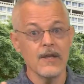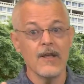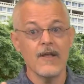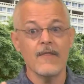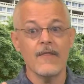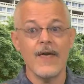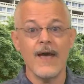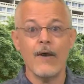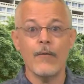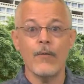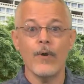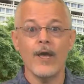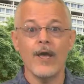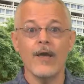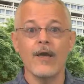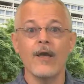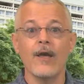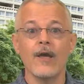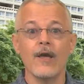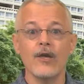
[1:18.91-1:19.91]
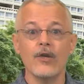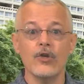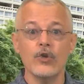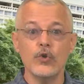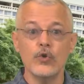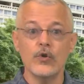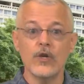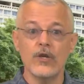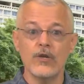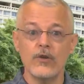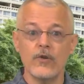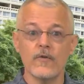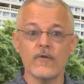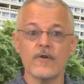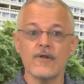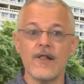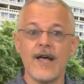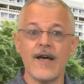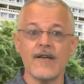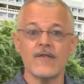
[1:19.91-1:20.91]
That way, you can use
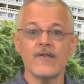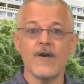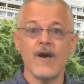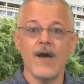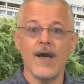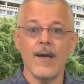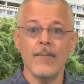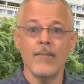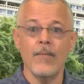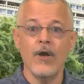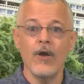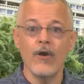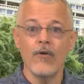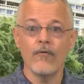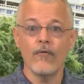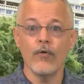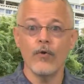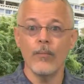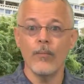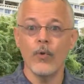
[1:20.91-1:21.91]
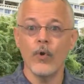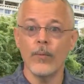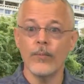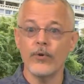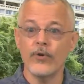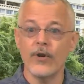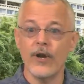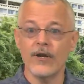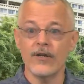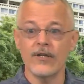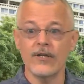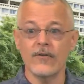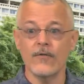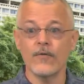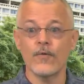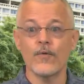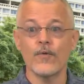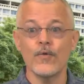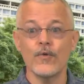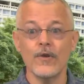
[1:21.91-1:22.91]
class time for more productive
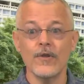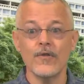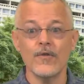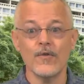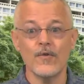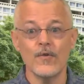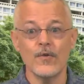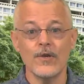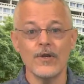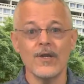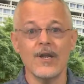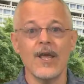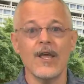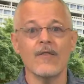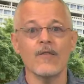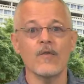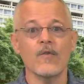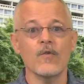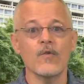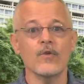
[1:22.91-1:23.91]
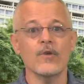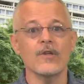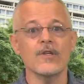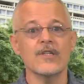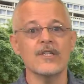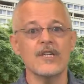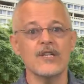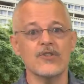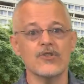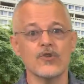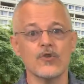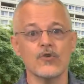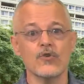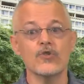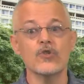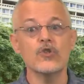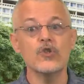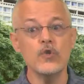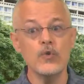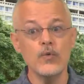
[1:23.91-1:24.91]
student-student and student-teacher
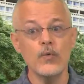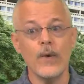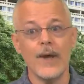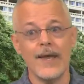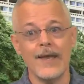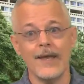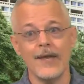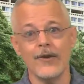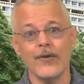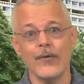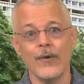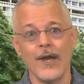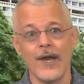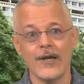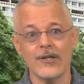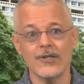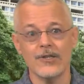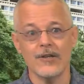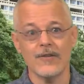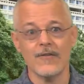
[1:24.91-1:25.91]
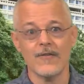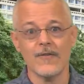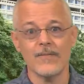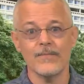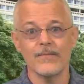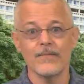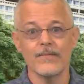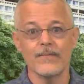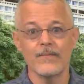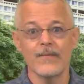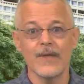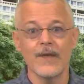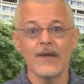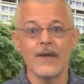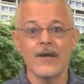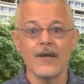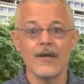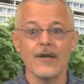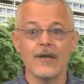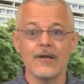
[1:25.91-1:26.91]
two-way interactions.
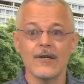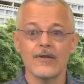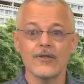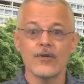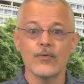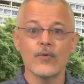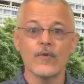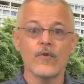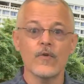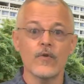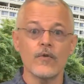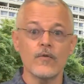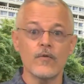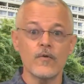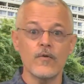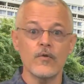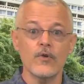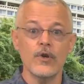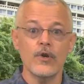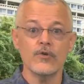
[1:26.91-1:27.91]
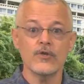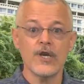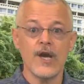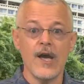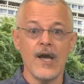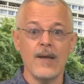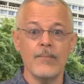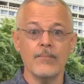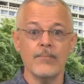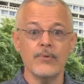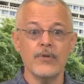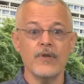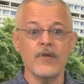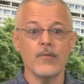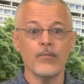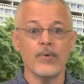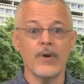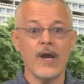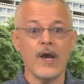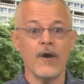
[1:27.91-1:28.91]
To reserve studio time, please
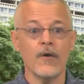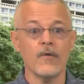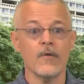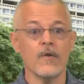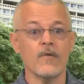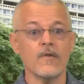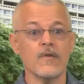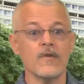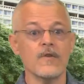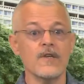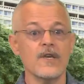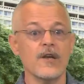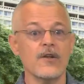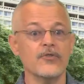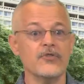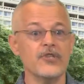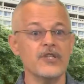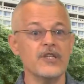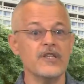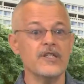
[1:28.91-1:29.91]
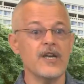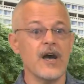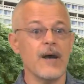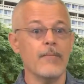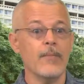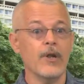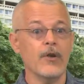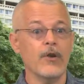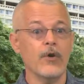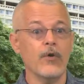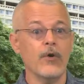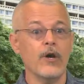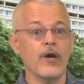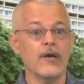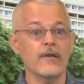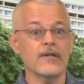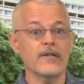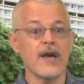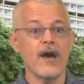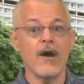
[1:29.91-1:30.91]
browse
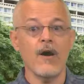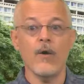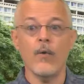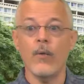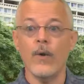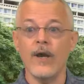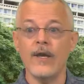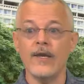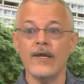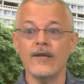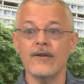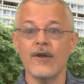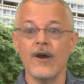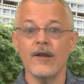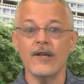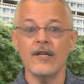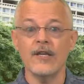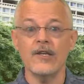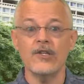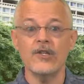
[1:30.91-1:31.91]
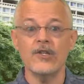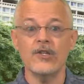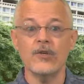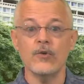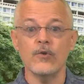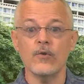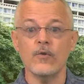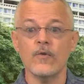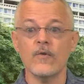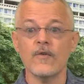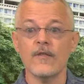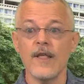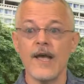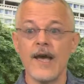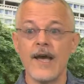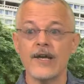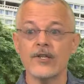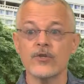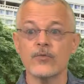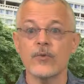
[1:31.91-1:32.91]

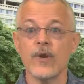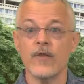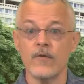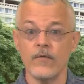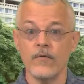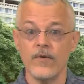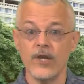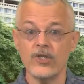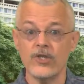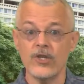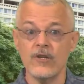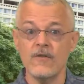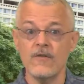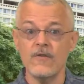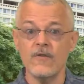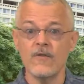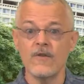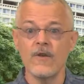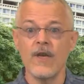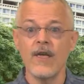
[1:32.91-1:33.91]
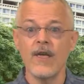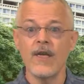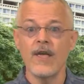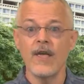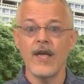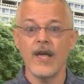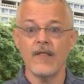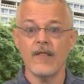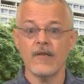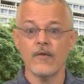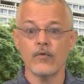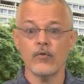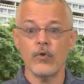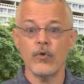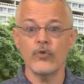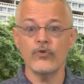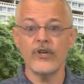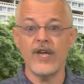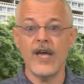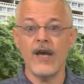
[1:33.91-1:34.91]
clt.manoa.hawaii.edu/reservations and scroll
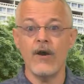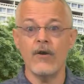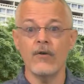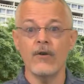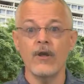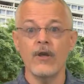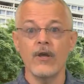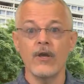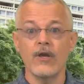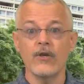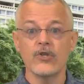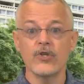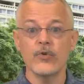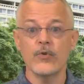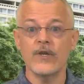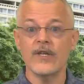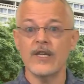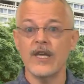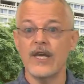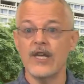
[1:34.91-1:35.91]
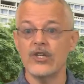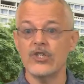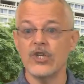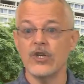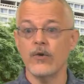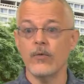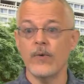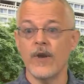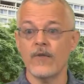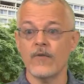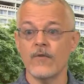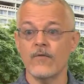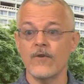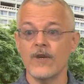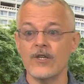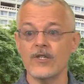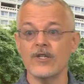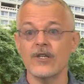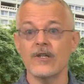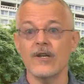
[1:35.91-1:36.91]
down to engage in a
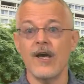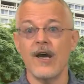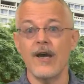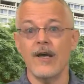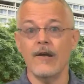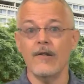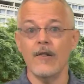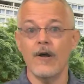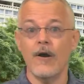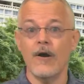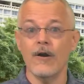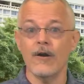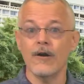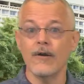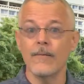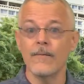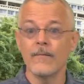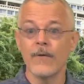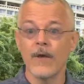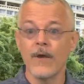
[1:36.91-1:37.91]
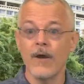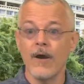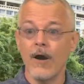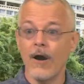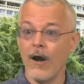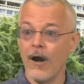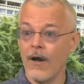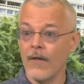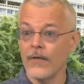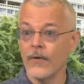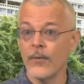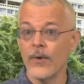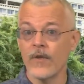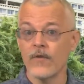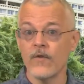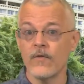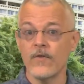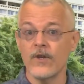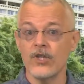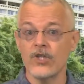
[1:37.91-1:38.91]
reservation dialog. On the
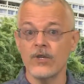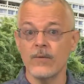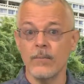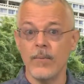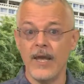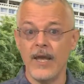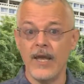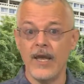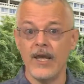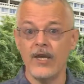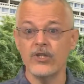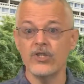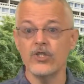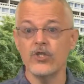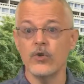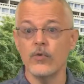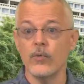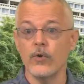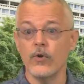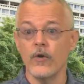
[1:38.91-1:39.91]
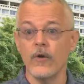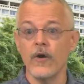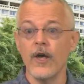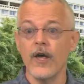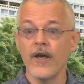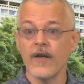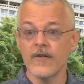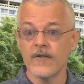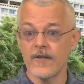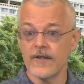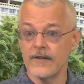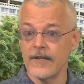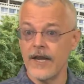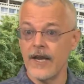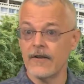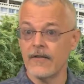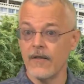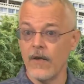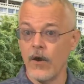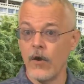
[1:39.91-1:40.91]
reservation page, you will
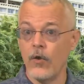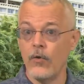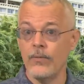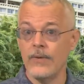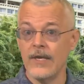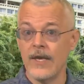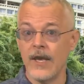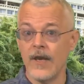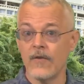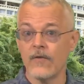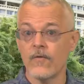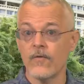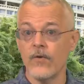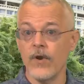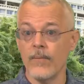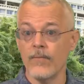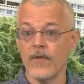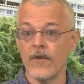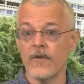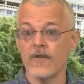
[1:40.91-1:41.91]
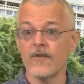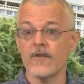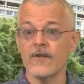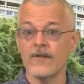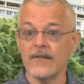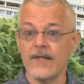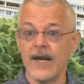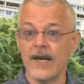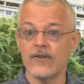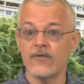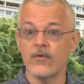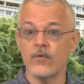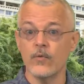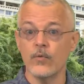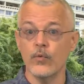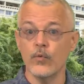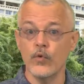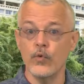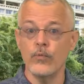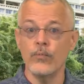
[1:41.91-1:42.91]
select the OBS from the Select
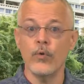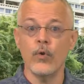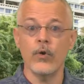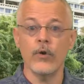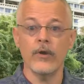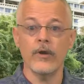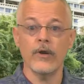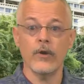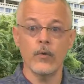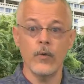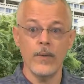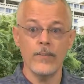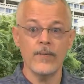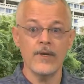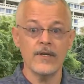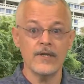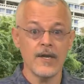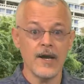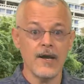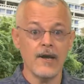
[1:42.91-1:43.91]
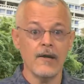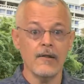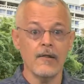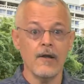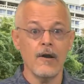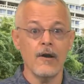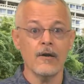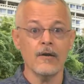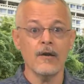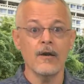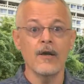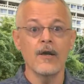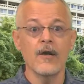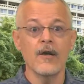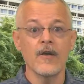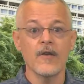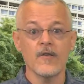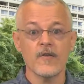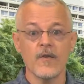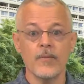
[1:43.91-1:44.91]
Room or Equipment dialog,
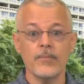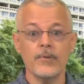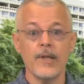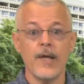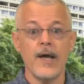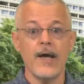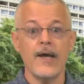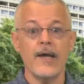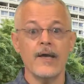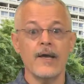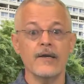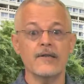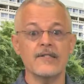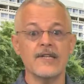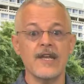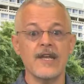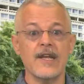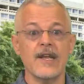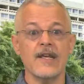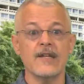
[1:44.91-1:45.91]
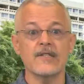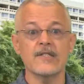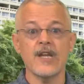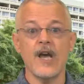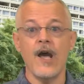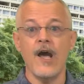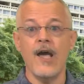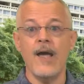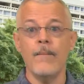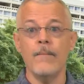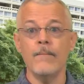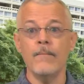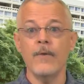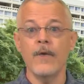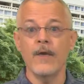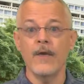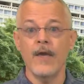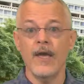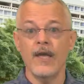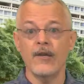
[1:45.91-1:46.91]
supply a date and time,
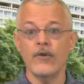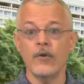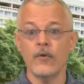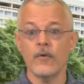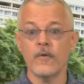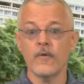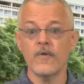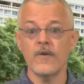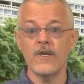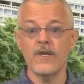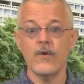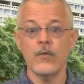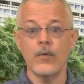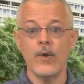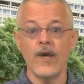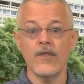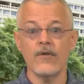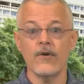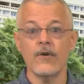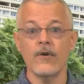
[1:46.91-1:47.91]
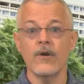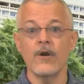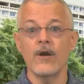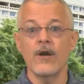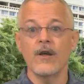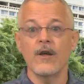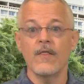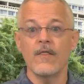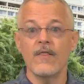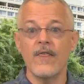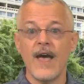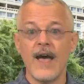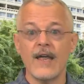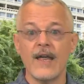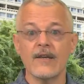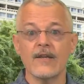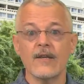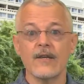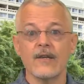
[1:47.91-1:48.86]
and you'll see whether that